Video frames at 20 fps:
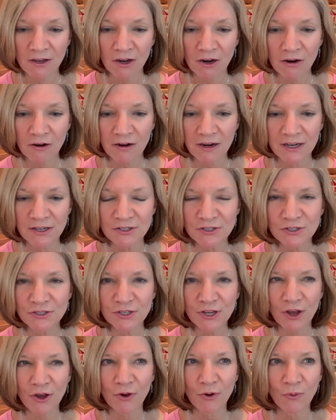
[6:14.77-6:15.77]
All right,
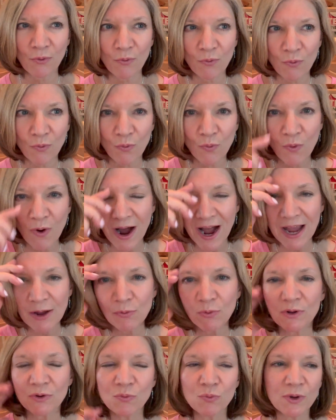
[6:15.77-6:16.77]
so why
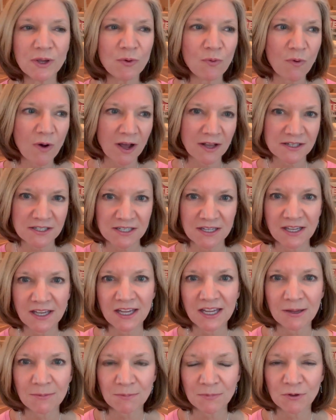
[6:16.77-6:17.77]
would we want to
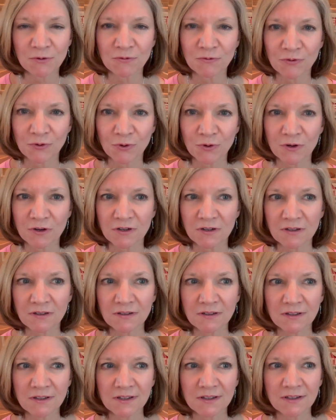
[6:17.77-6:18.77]
keep the fuel